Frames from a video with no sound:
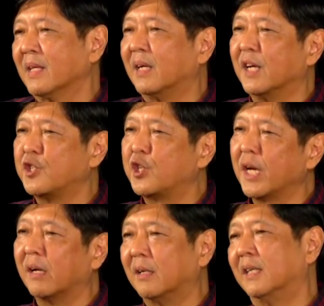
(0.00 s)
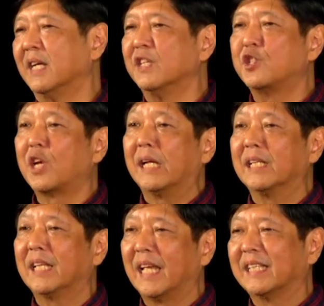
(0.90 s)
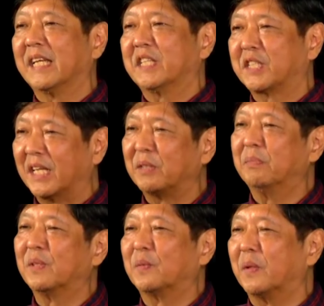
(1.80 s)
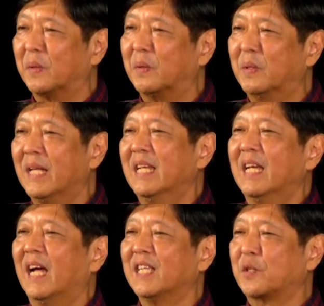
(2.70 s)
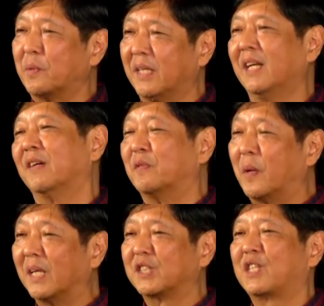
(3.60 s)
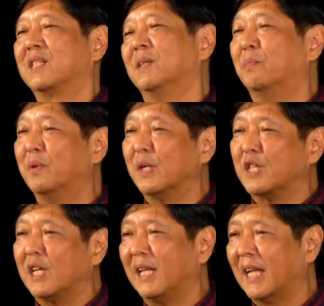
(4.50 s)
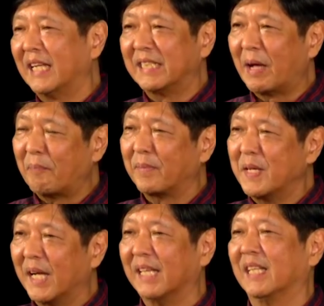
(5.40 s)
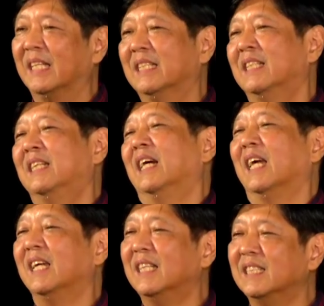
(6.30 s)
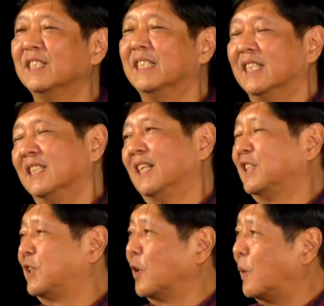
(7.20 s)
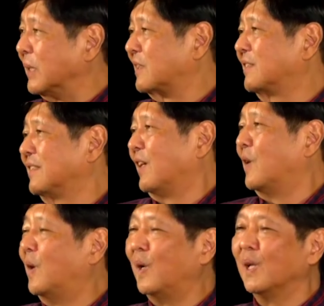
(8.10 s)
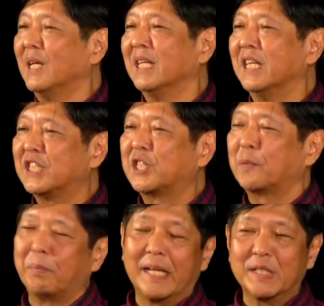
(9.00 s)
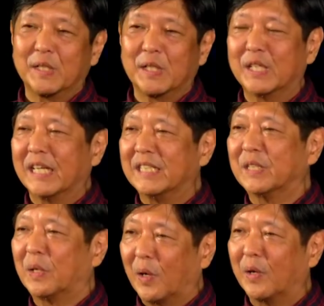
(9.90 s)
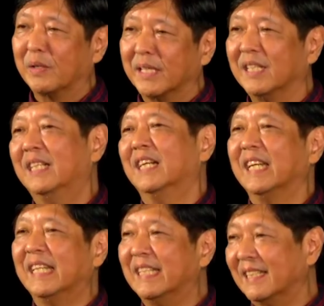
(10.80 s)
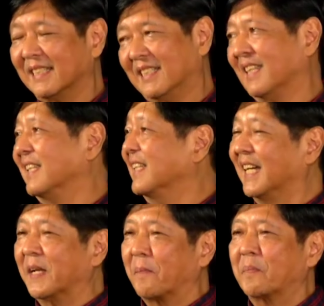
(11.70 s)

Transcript: I share a childlike excitement with you as we have watched the bridge light up the night and show us all its splendor and glory in the night.